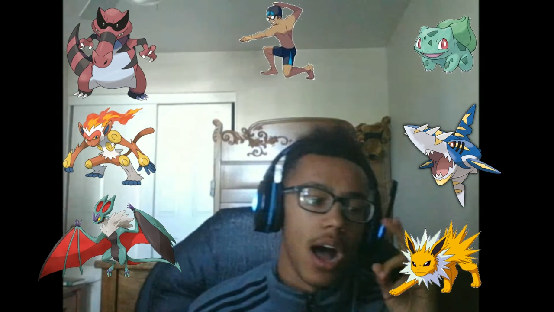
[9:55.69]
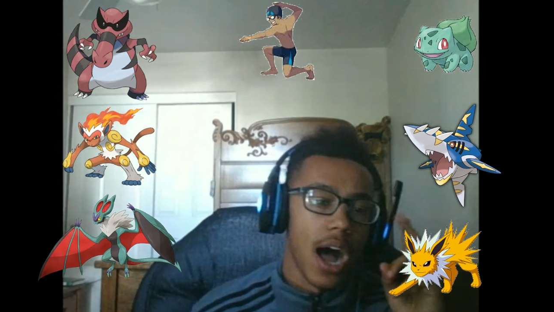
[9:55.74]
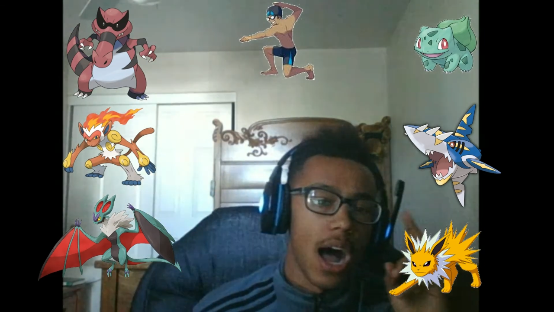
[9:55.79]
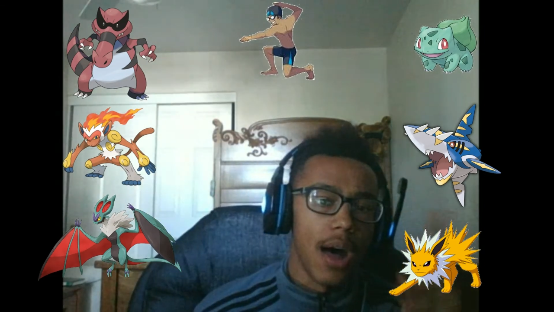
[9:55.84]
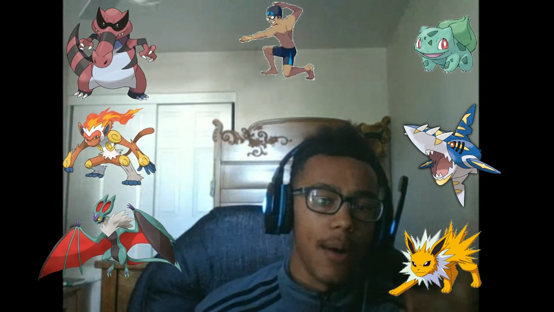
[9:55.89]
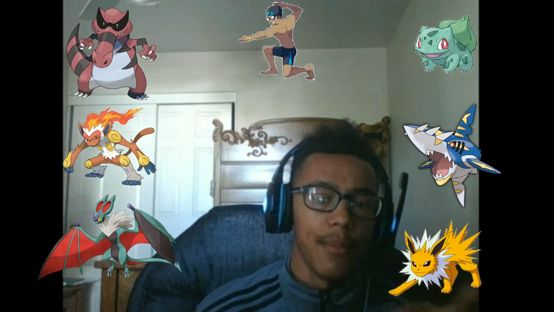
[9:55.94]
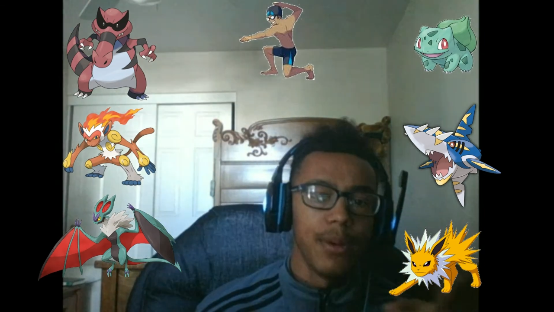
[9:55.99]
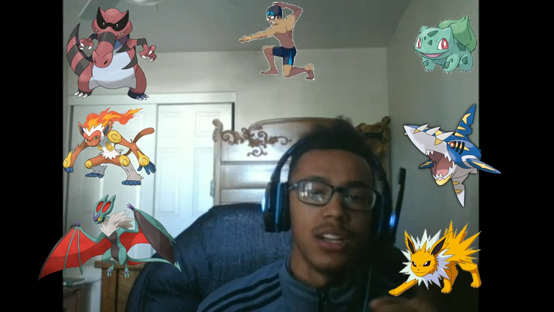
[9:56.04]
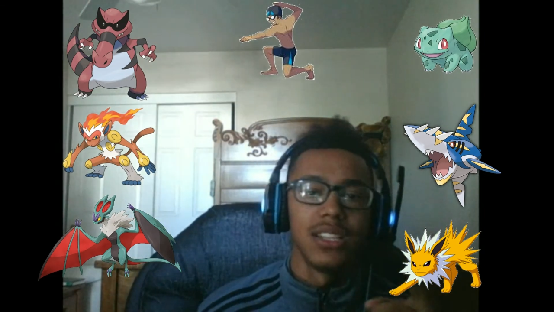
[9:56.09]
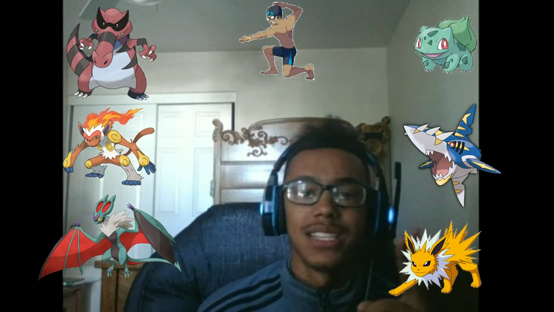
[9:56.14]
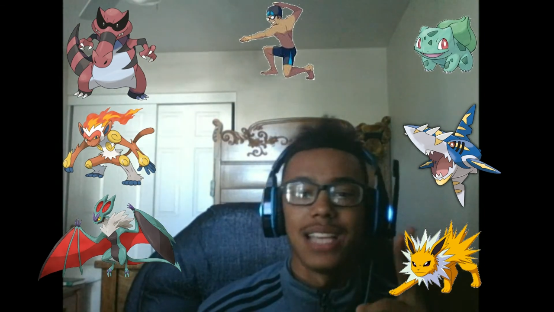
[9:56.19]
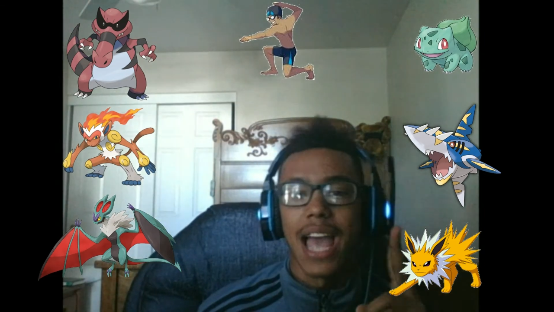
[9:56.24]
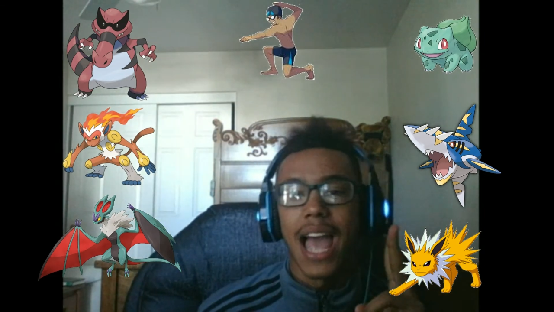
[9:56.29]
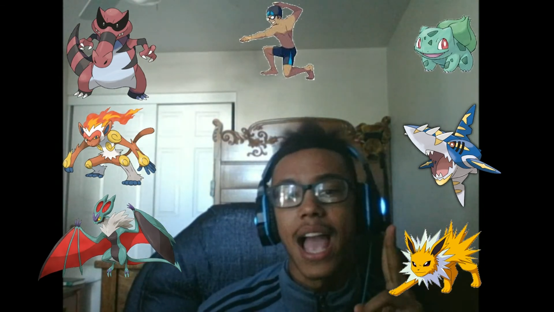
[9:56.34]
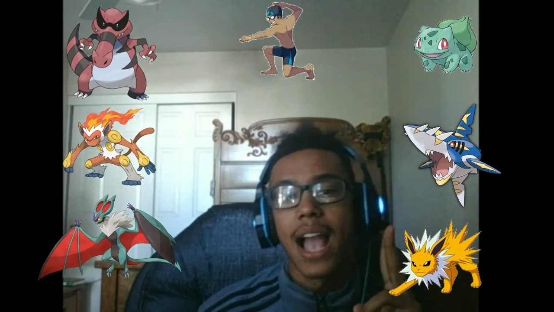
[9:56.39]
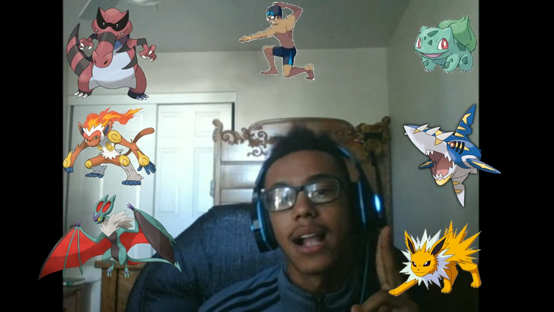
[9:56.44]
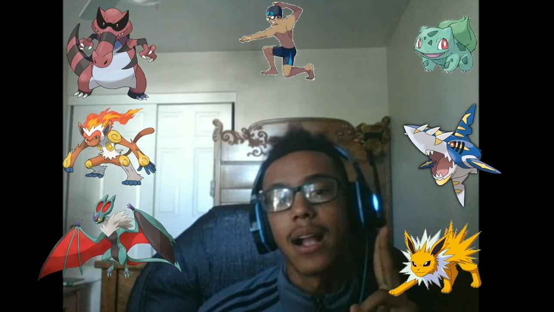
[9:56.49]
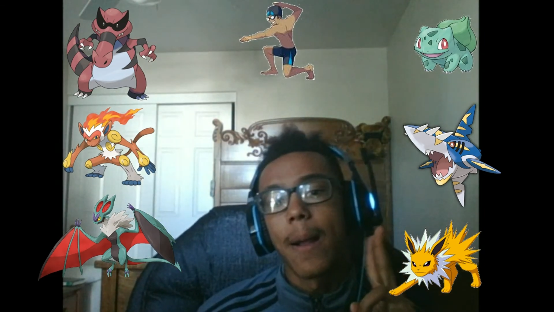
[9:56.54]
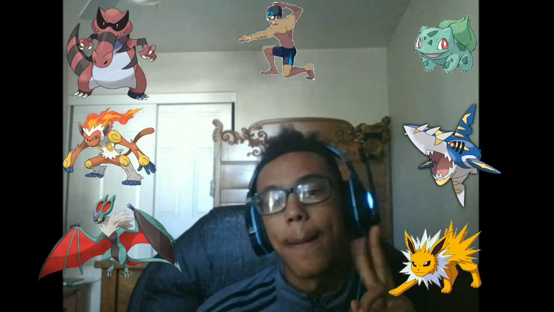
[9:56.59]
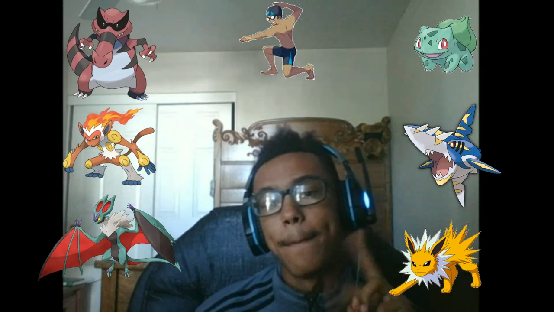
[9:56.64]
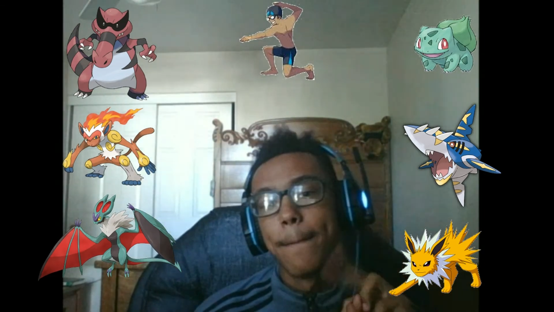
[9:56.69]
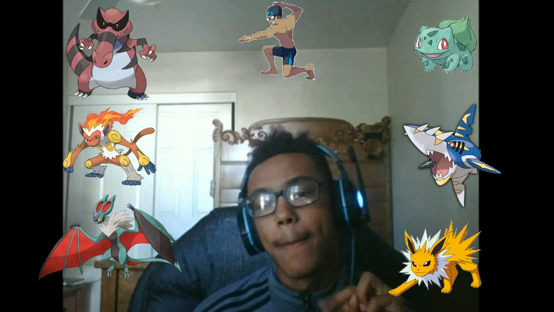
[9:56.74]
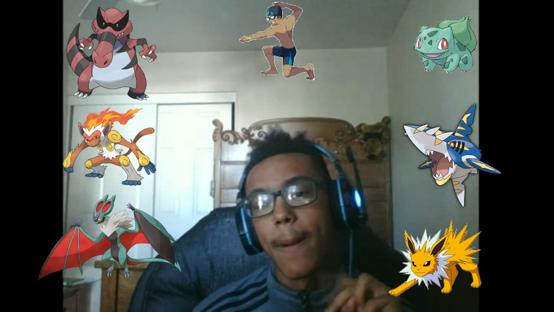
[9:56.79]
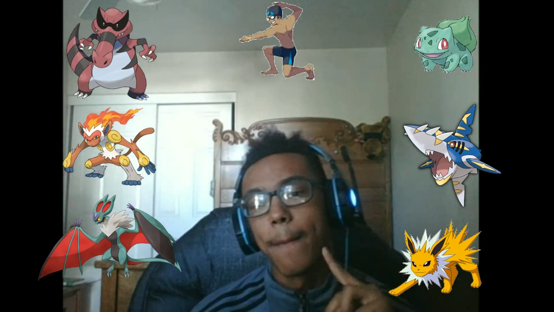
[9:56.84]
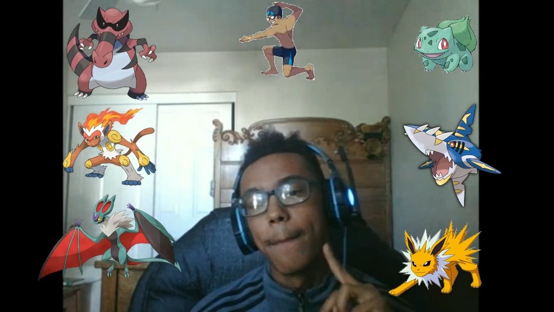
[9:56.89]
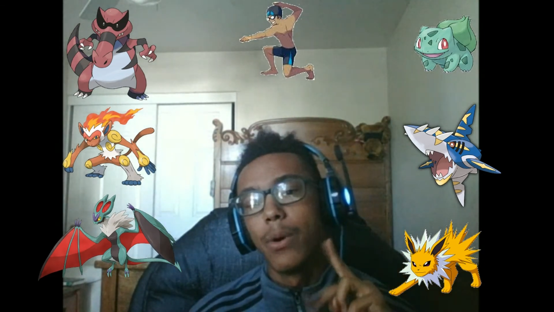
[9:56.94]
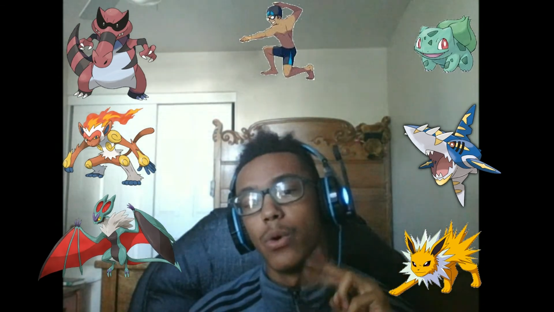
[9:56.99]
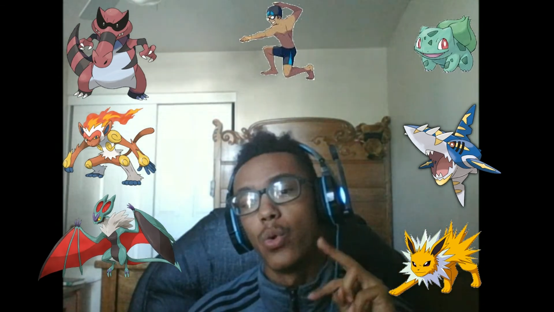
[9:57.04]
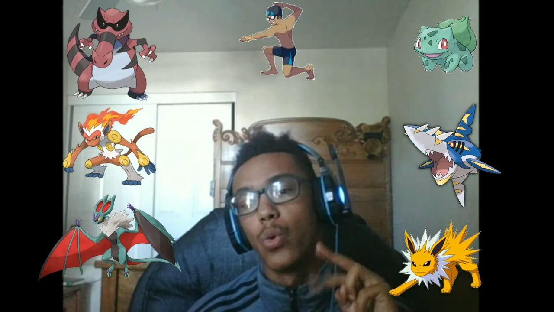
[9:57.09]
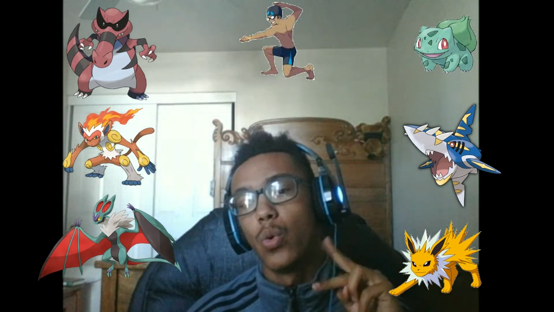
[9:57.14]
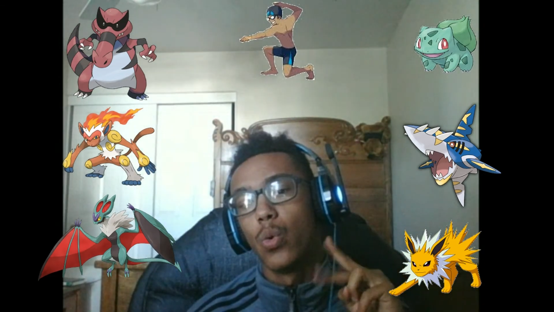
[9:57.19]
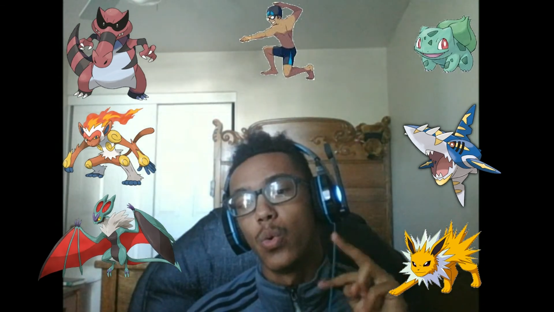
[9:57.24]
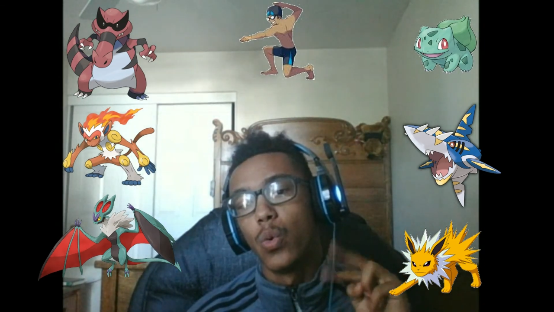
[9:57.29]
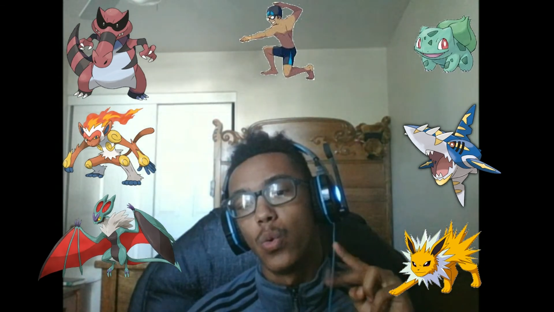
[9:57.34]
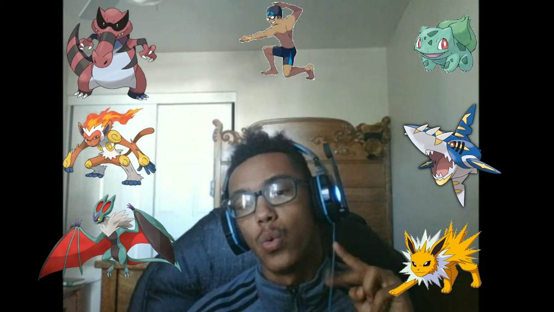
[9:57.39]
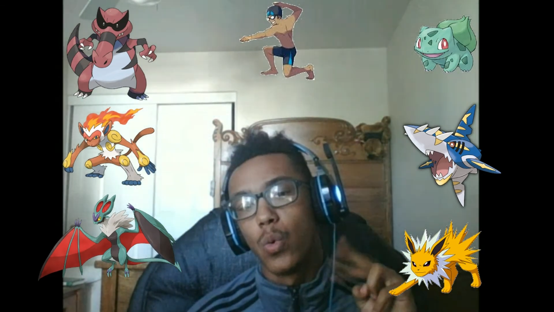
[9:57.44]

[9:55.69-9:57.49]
I'm going to tag my boy...